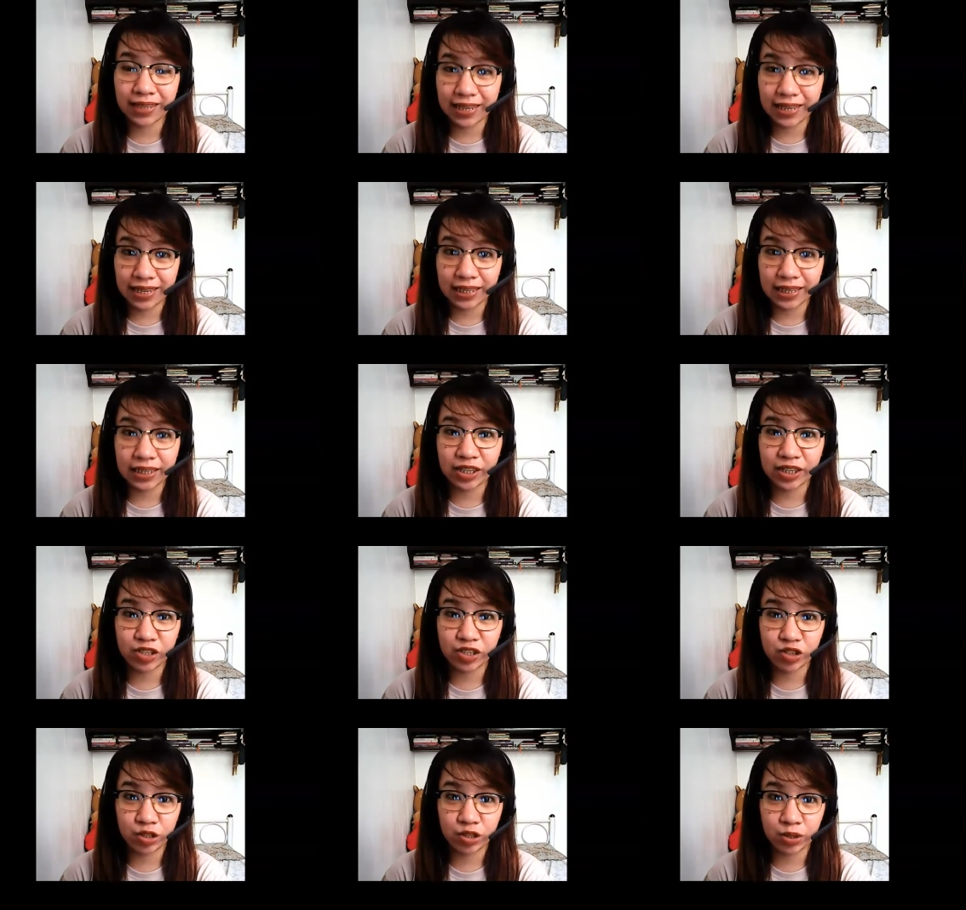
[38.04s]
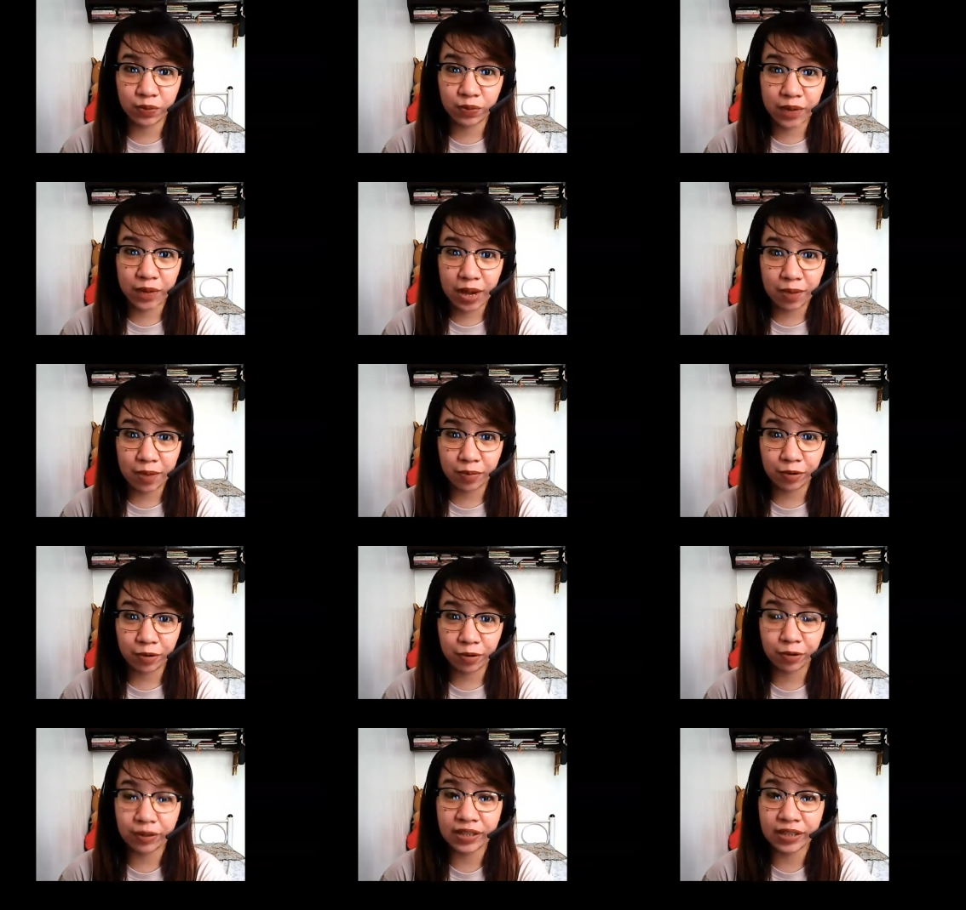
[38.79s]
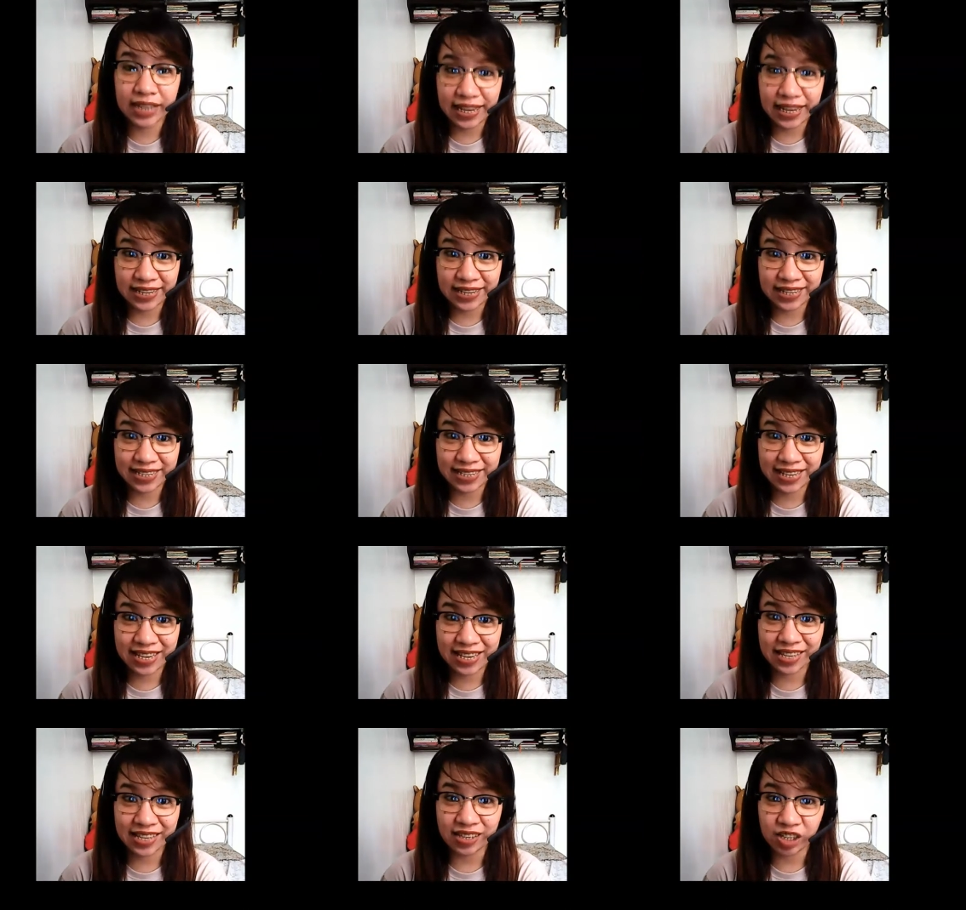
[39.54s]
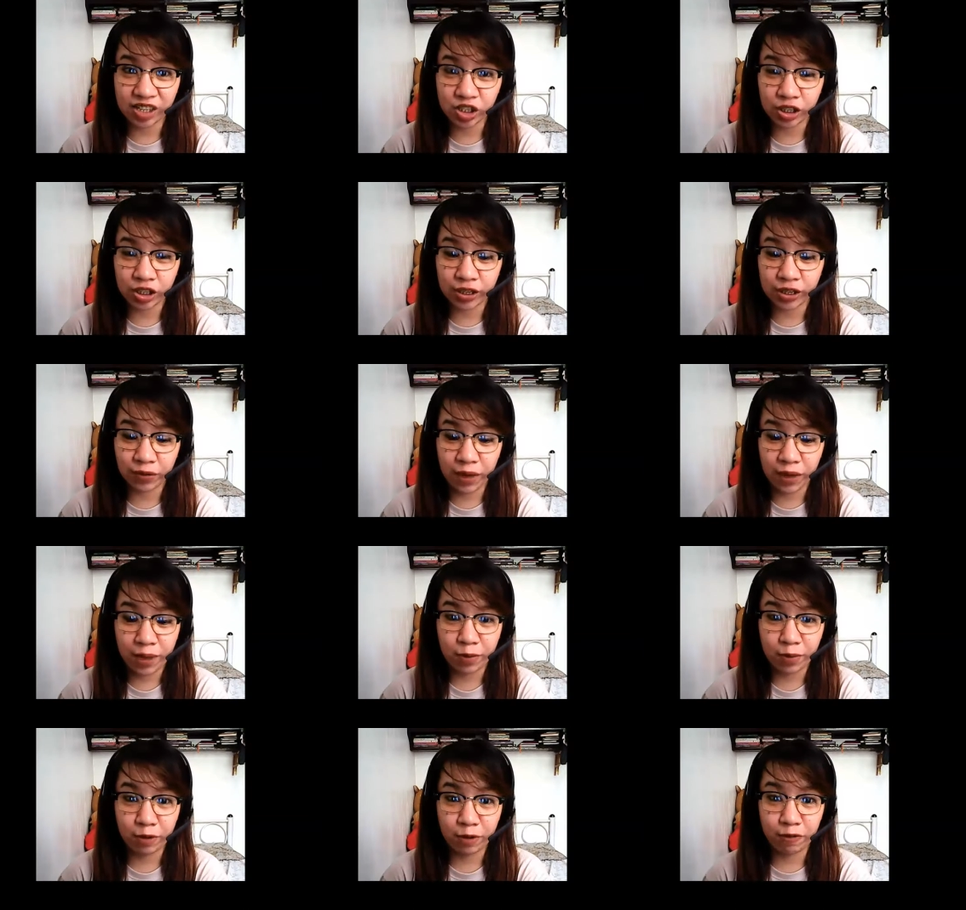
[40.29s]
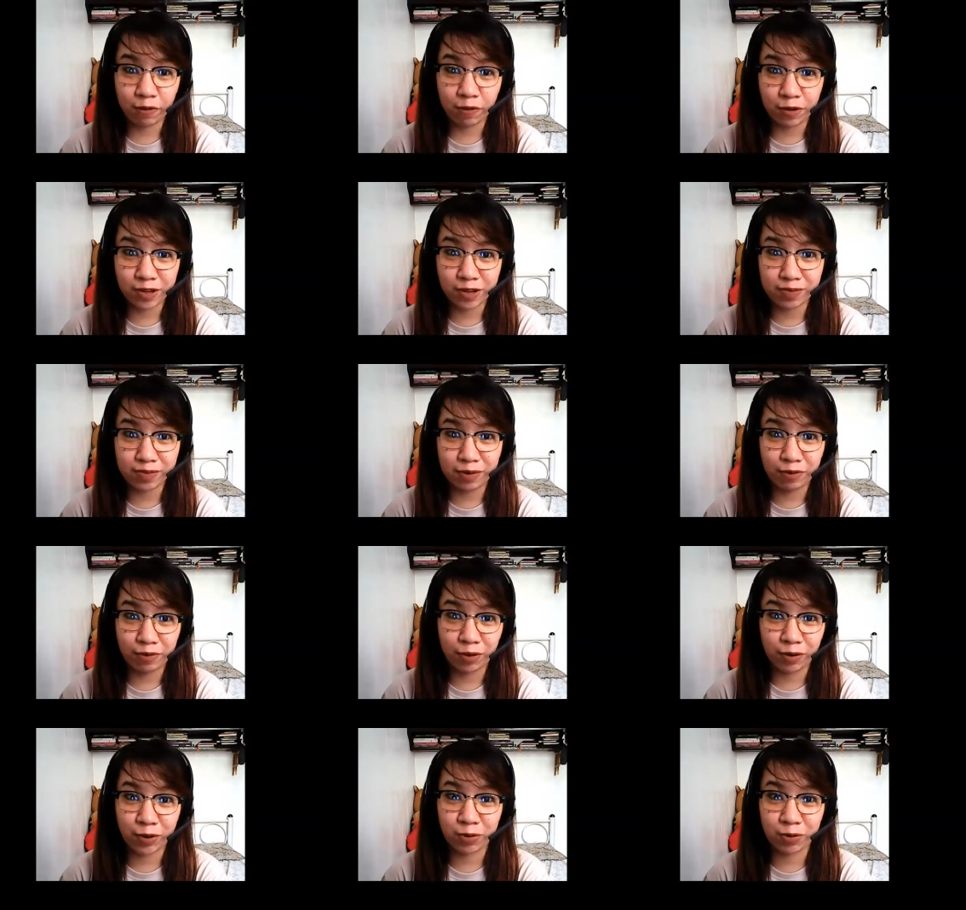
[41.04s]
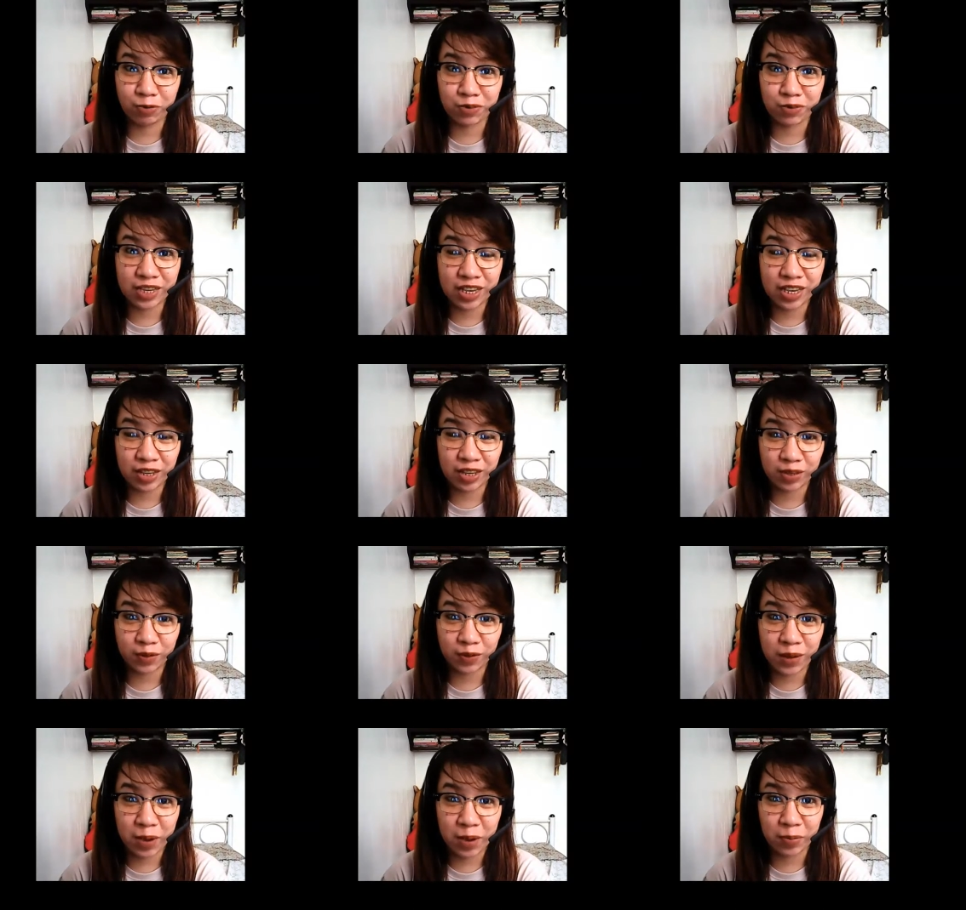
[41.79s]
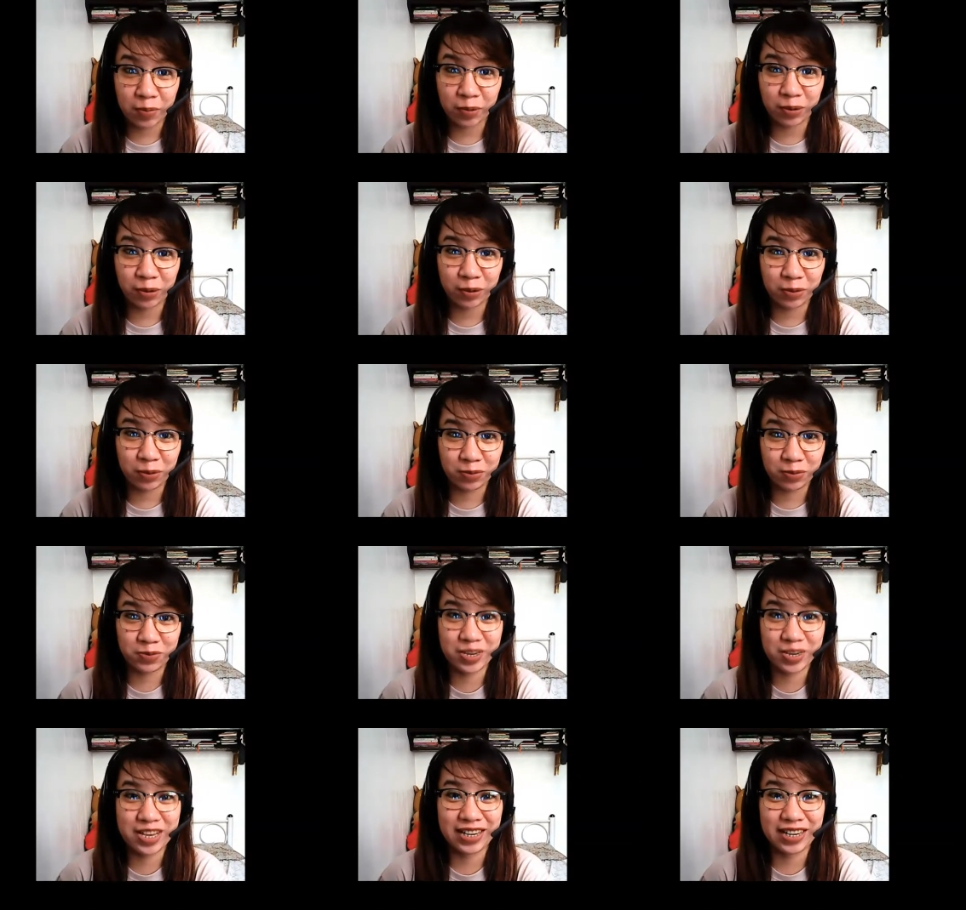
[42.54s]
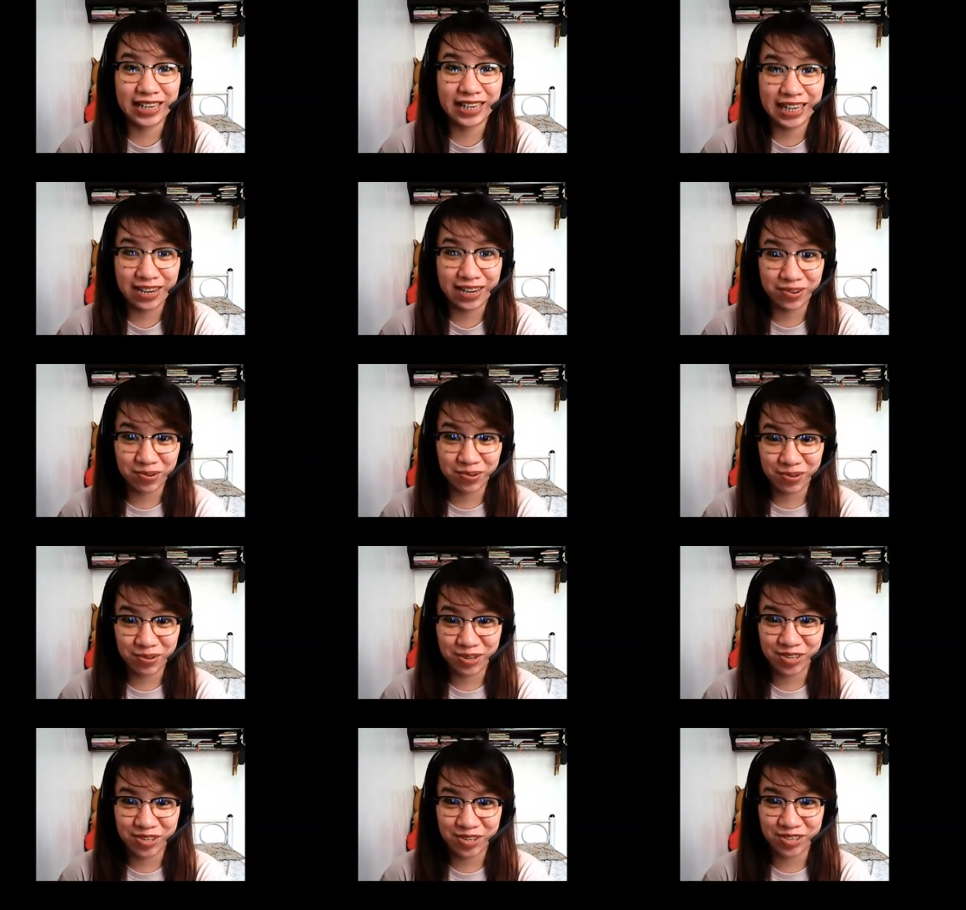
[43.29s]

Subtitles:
English grammar. Yes, English grammar first before Korean grammar or Korean language.